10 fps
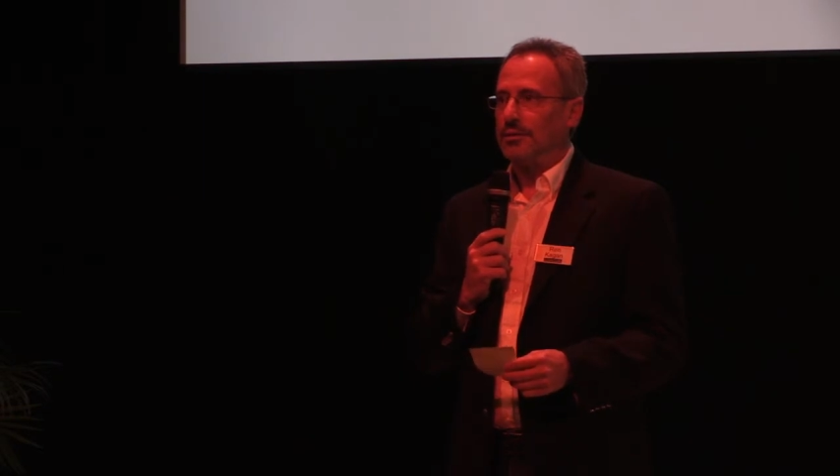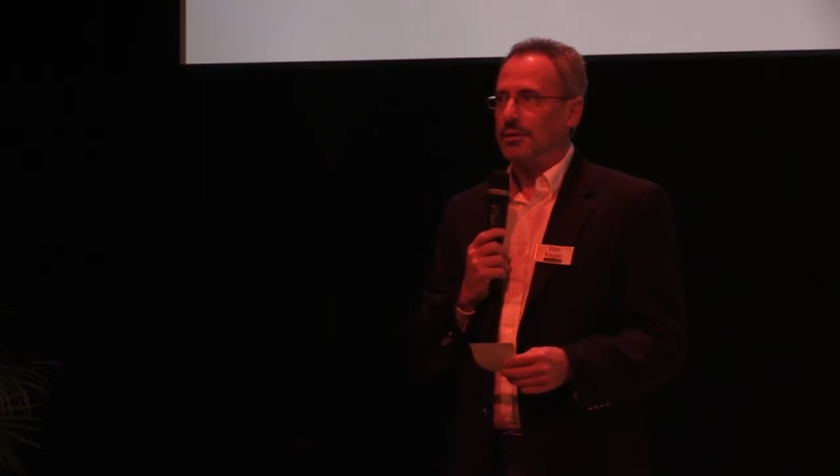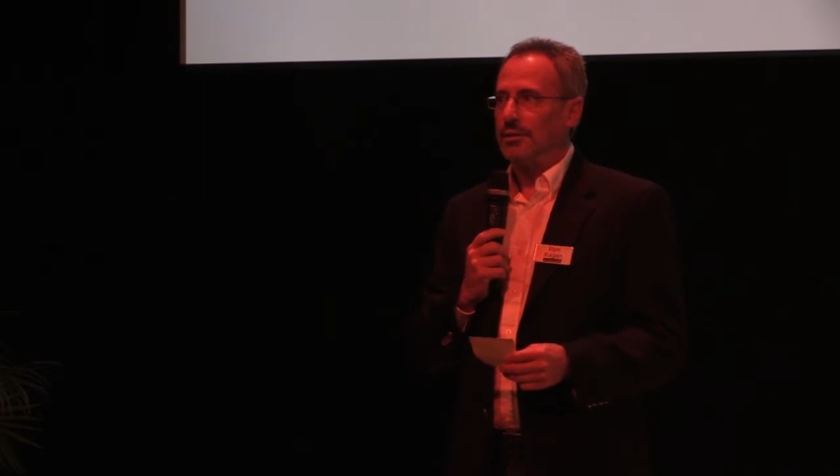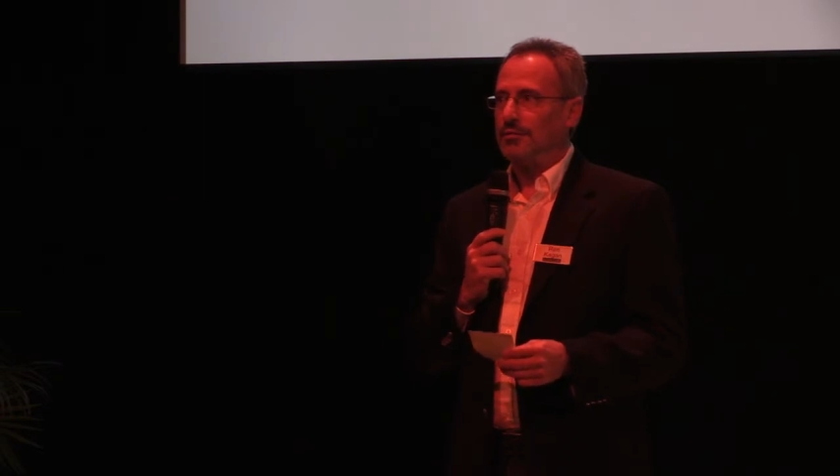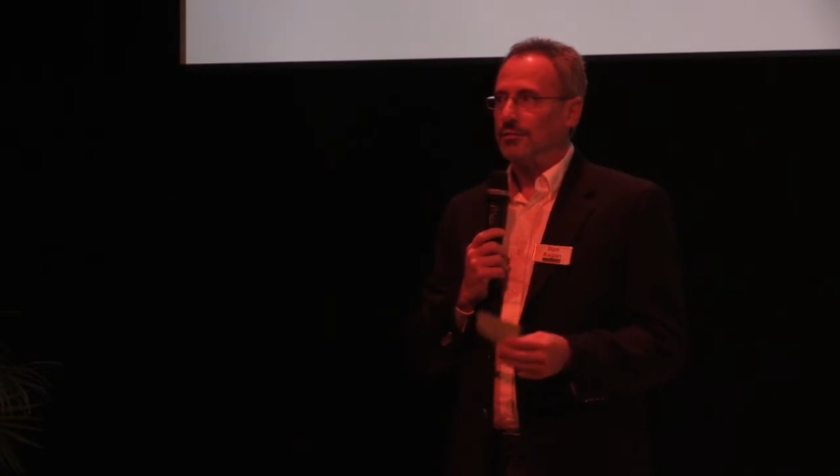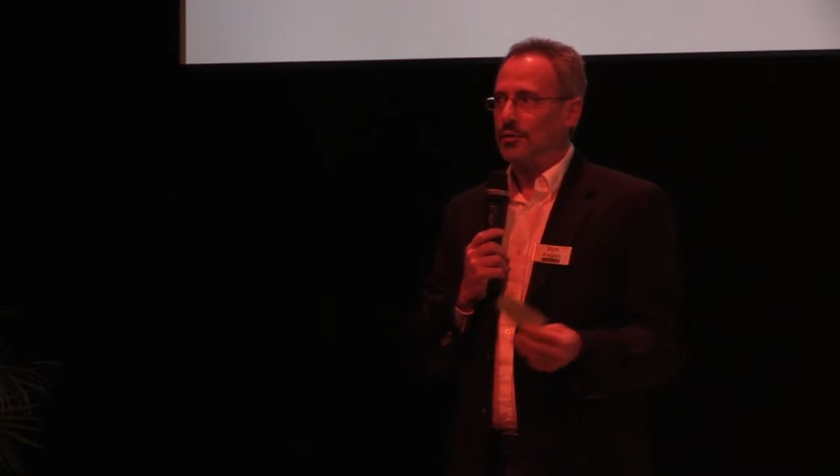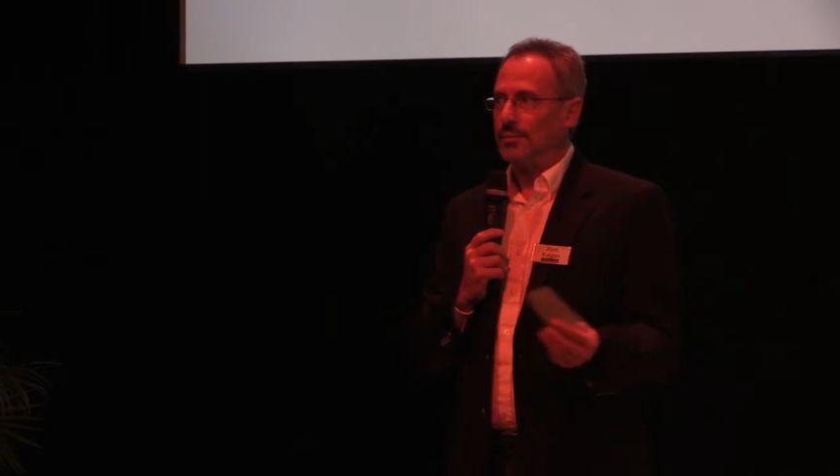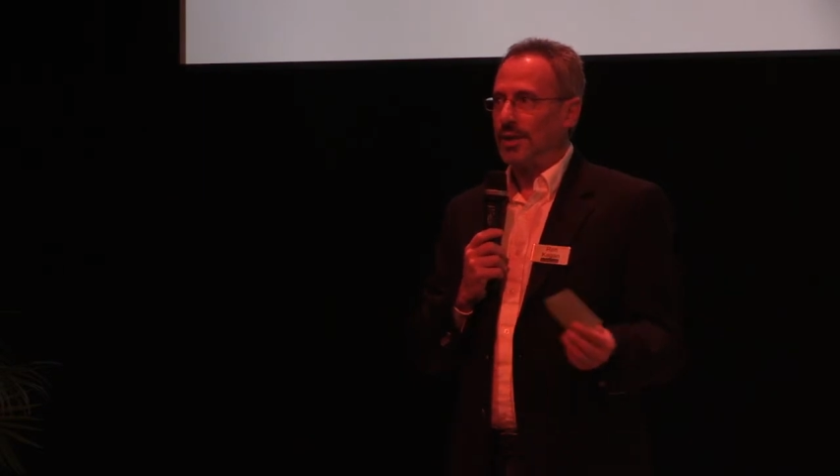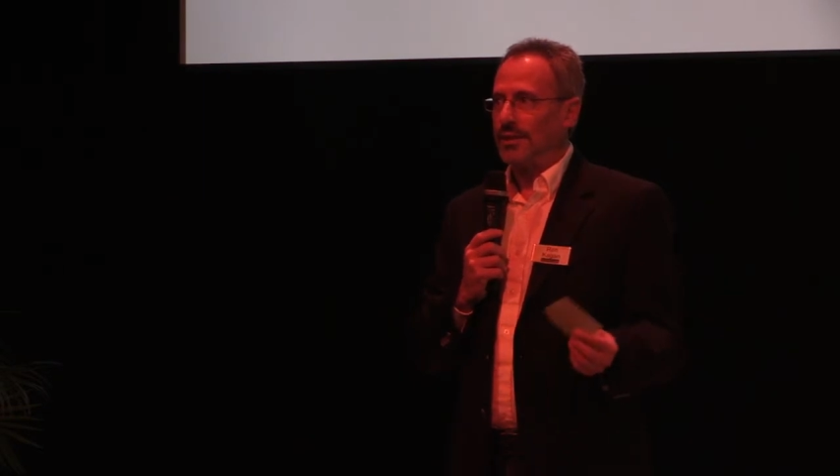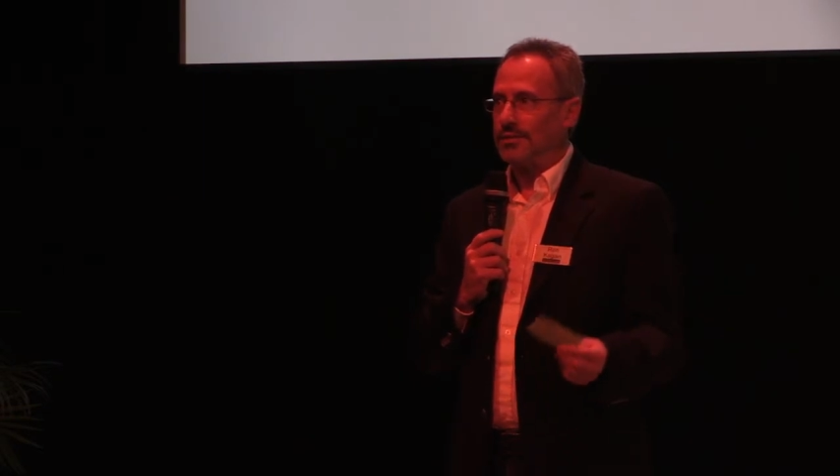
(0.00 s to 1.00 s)

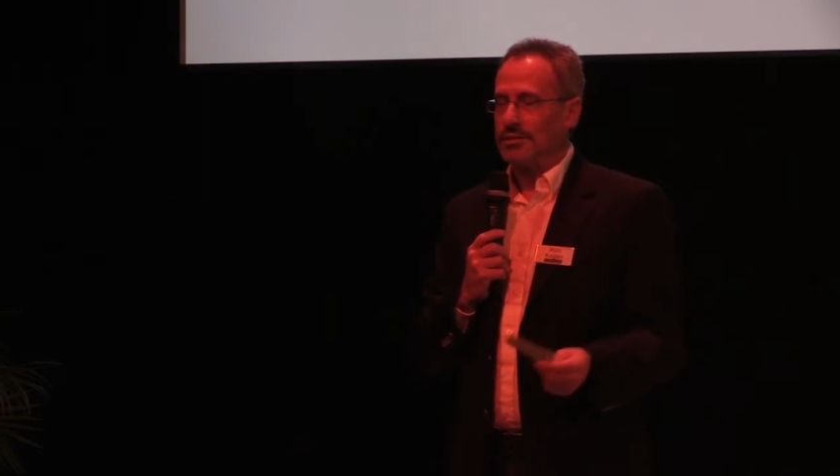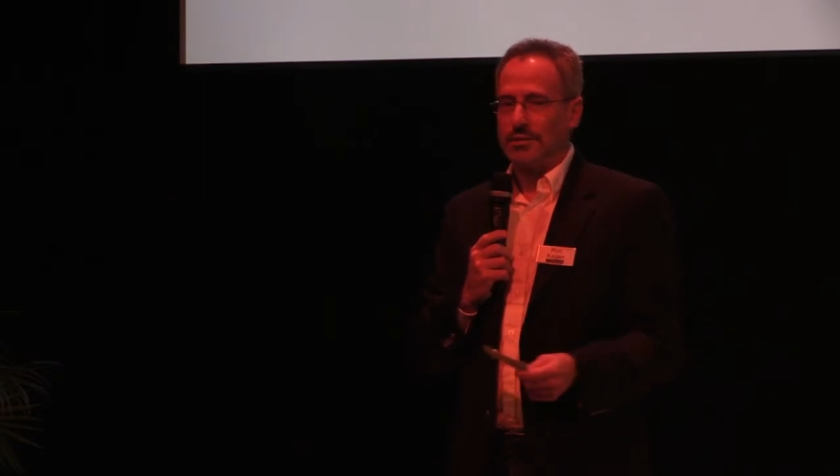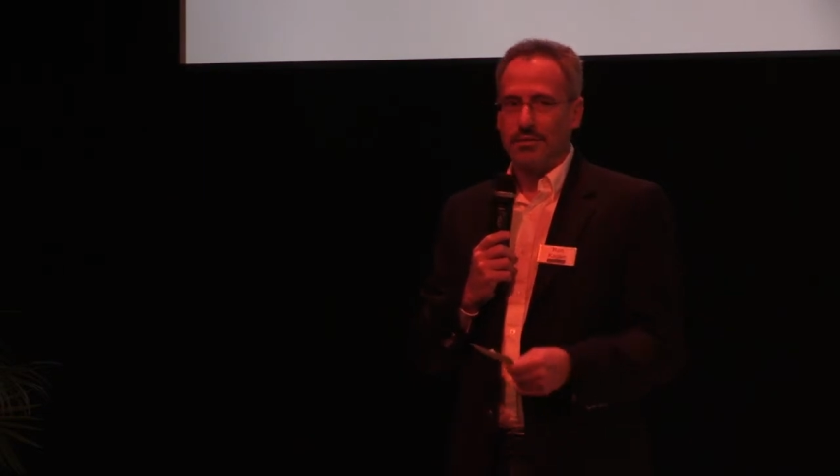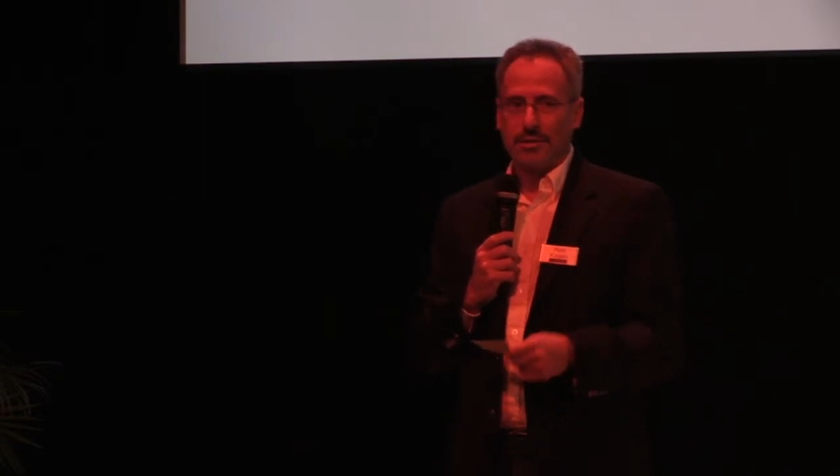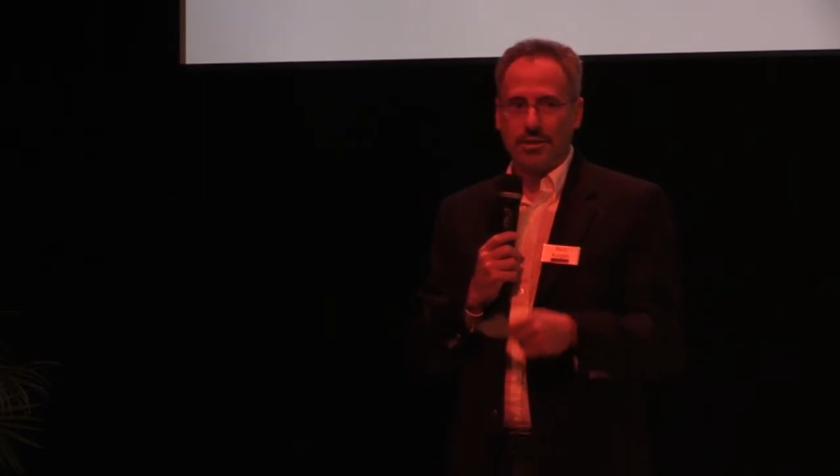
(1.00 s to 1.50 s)
formats, the